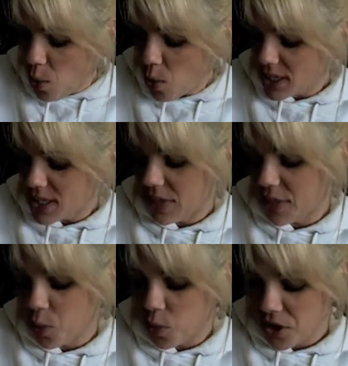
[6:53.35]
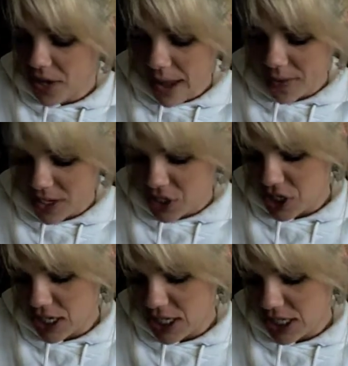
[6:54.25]
was that the workout that
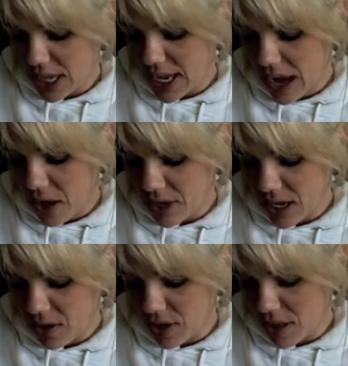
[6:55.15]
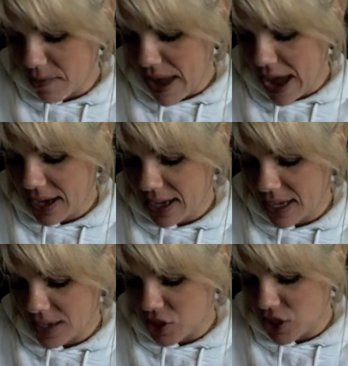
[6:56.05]
she's laid out here in the back
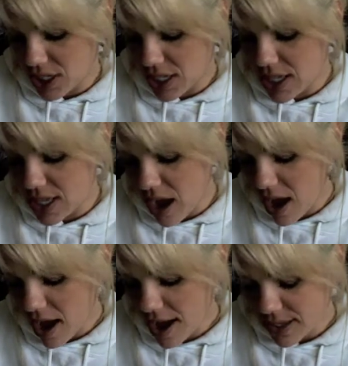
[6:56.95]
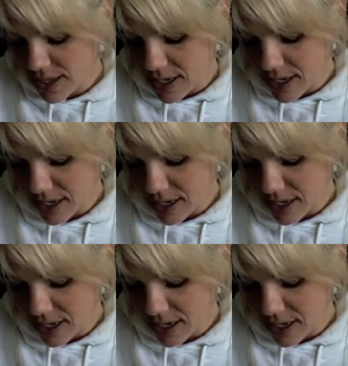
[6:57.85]
is just not